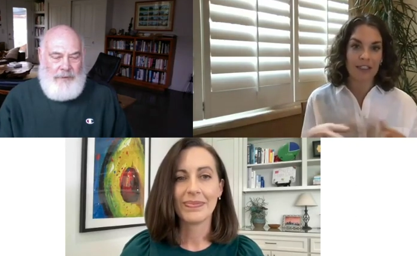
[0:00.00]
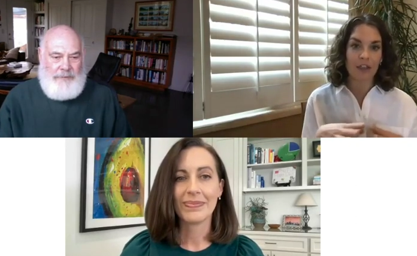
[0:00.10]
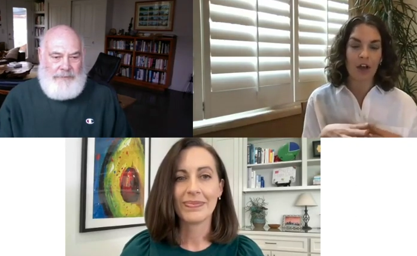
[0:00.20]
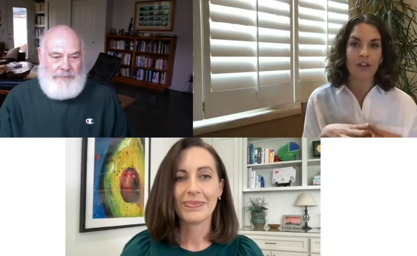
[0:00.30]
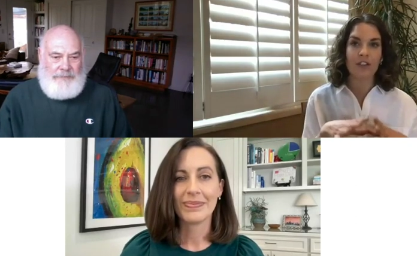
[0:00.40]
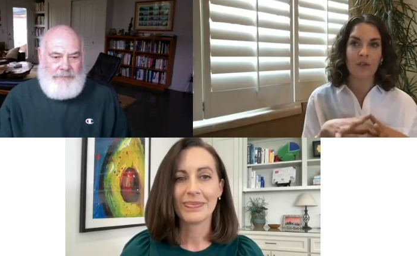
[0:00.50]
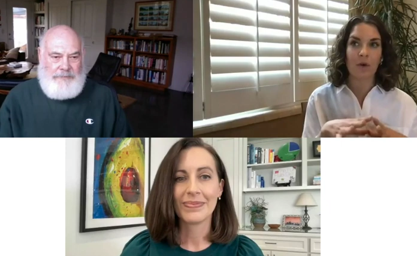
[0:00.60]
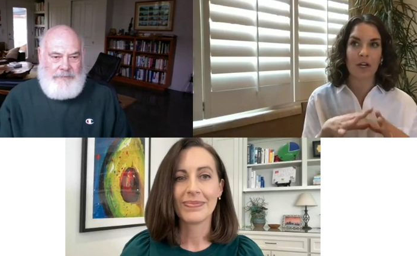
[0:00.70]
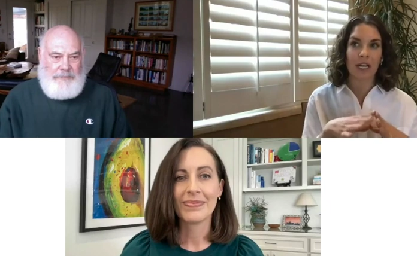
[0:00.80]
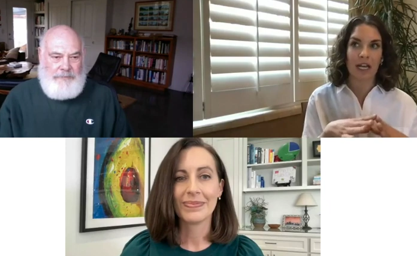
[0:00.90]
Speaker 1: And as long as
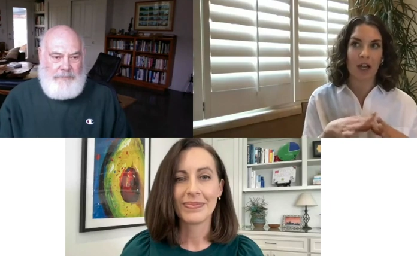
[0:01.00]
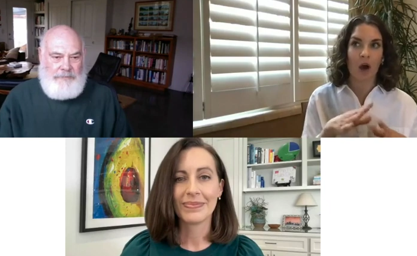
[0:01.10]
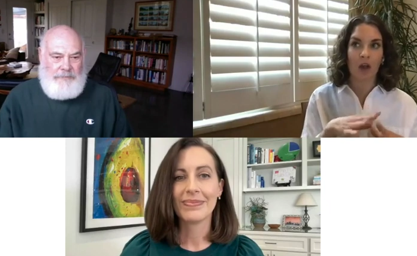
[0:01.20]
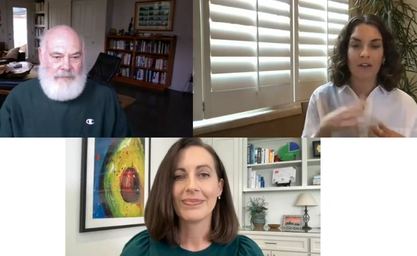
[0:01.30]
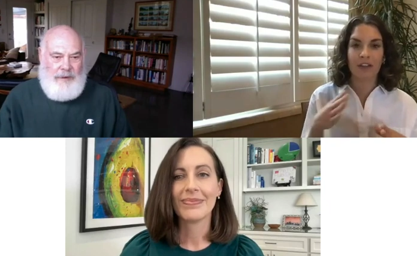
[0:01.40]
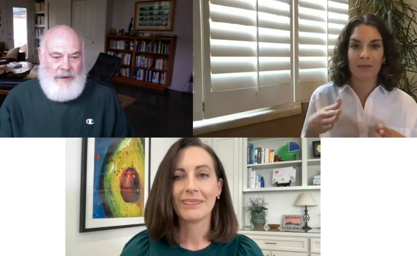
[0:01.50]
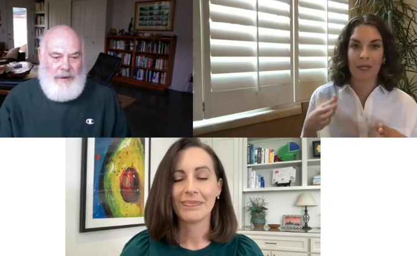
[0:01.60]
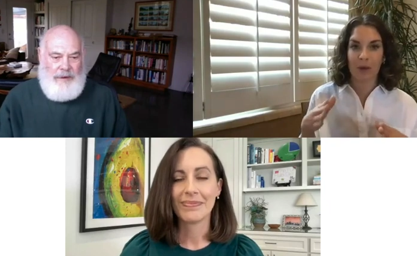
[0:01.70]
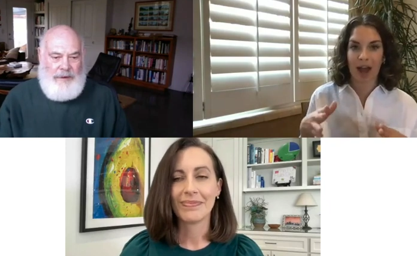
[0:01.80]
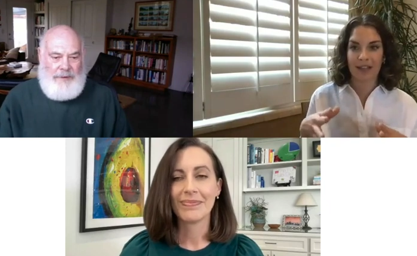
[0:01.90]
you are getting all of the
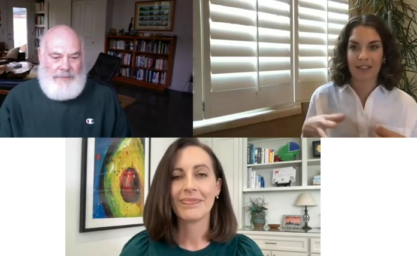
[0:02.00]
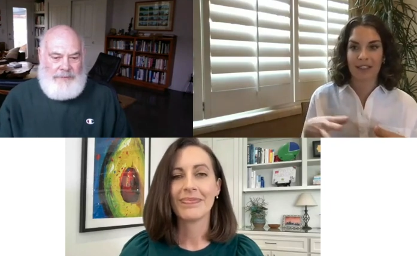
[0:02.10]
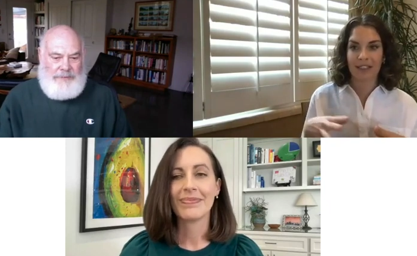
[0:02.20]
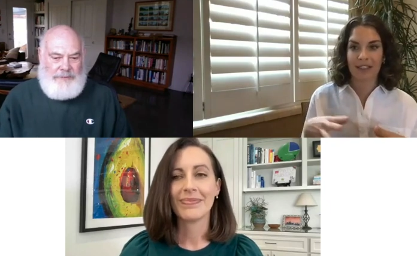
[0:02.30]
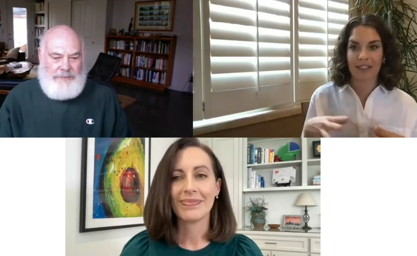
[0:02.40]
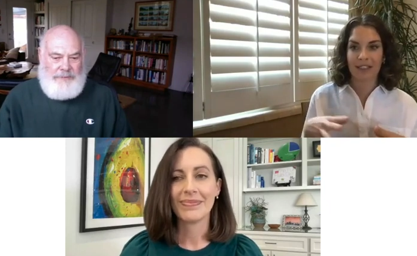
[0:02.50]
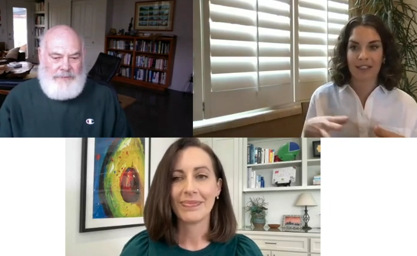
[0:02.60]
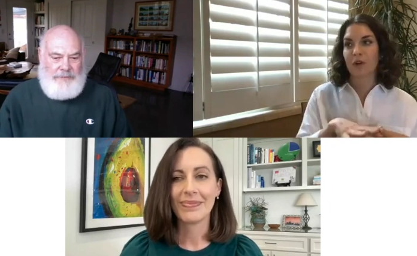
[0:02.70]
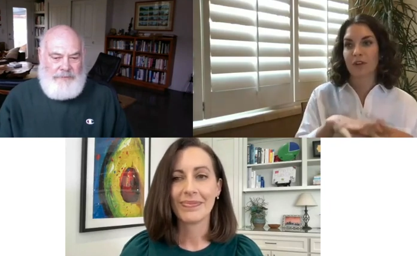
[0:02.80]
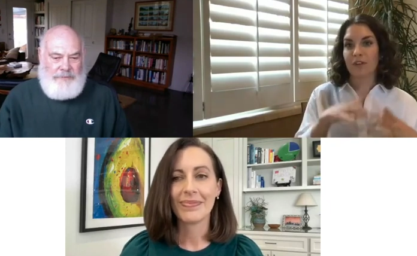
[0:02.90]
amino acids
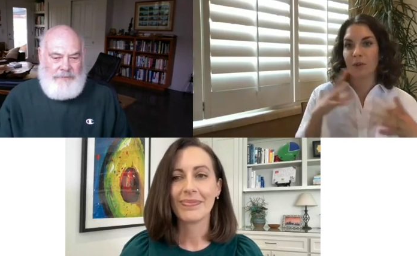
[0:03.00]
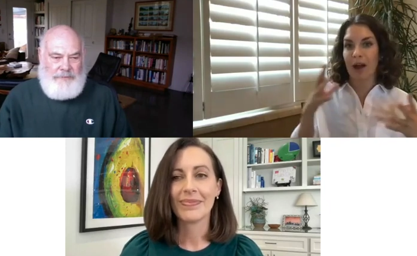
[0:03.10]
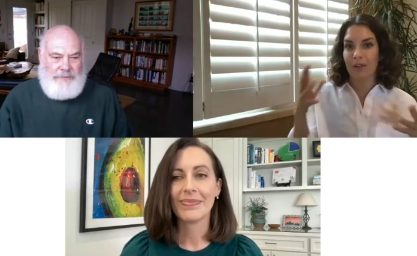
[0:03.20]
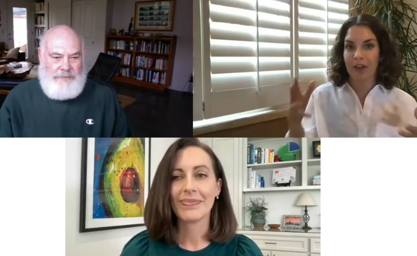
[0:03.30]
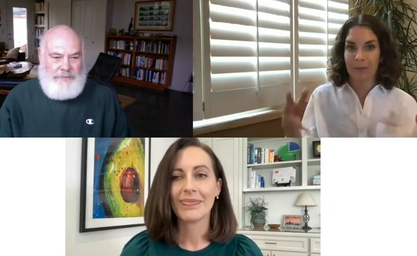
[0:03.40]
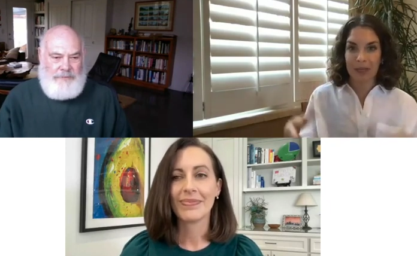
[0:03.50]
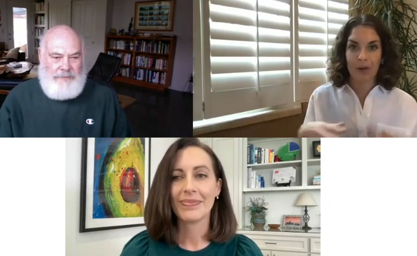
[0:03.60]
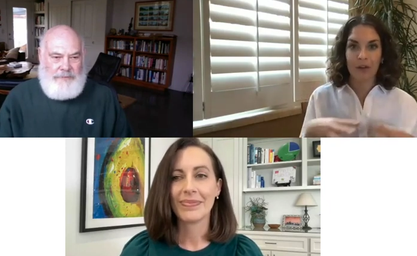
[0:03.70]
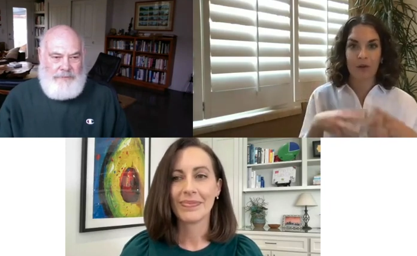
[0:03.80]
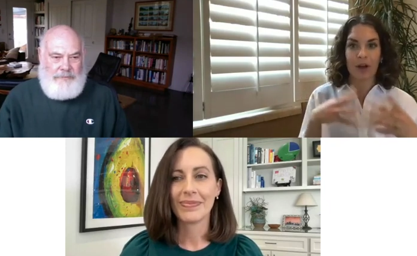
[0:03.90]
sort of throughout that
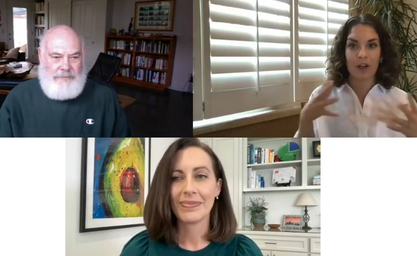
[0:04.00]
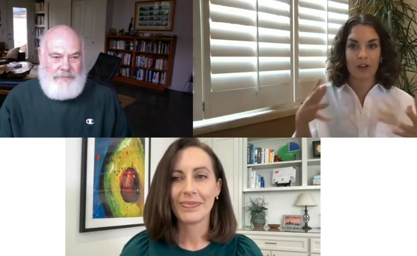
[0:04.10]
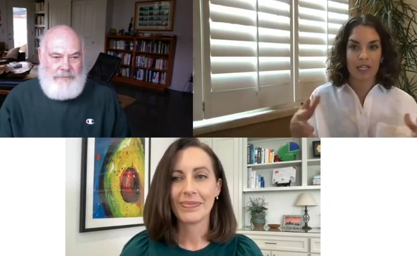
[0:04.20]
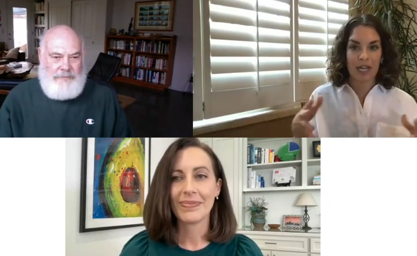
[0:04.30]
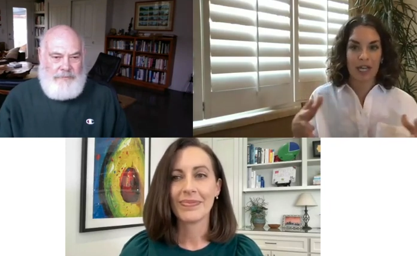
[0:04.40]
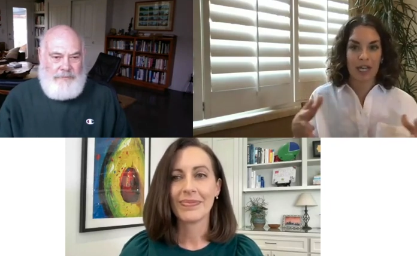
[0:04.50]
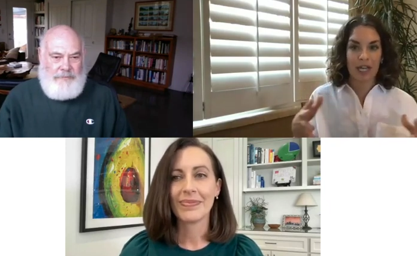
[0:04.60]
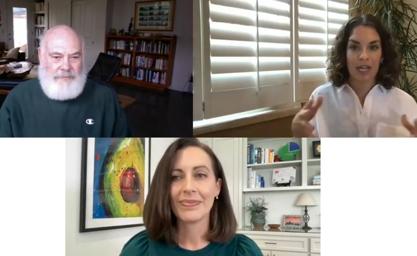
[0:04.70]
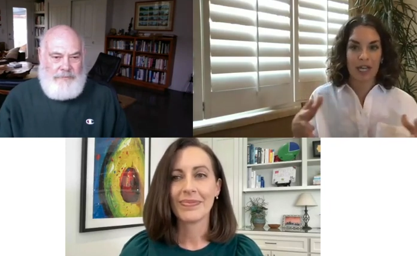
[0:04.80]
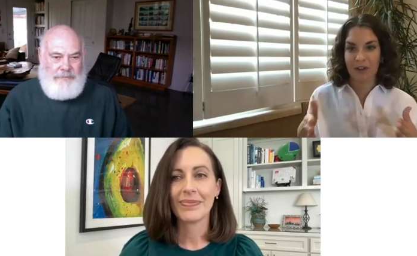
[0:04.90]
meal, throughout your day,
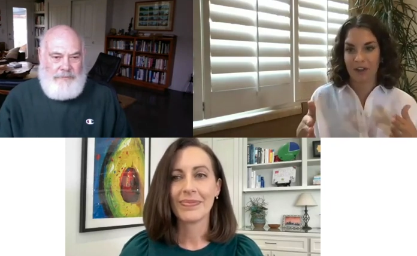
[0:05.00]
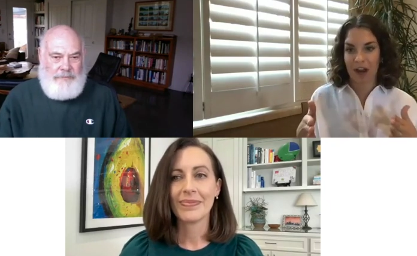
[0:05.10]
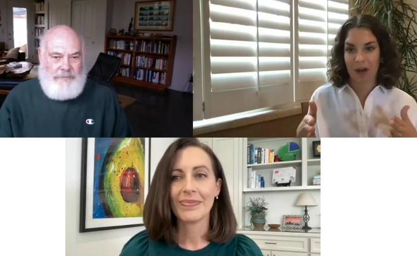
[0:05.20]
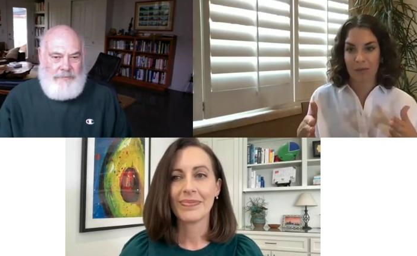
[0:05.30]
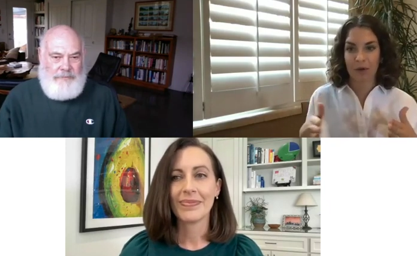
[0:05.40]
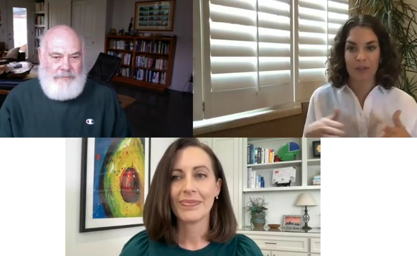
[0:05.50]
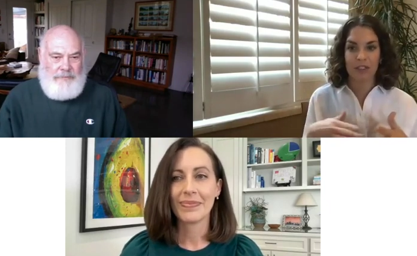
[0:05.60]
you're going to be fine on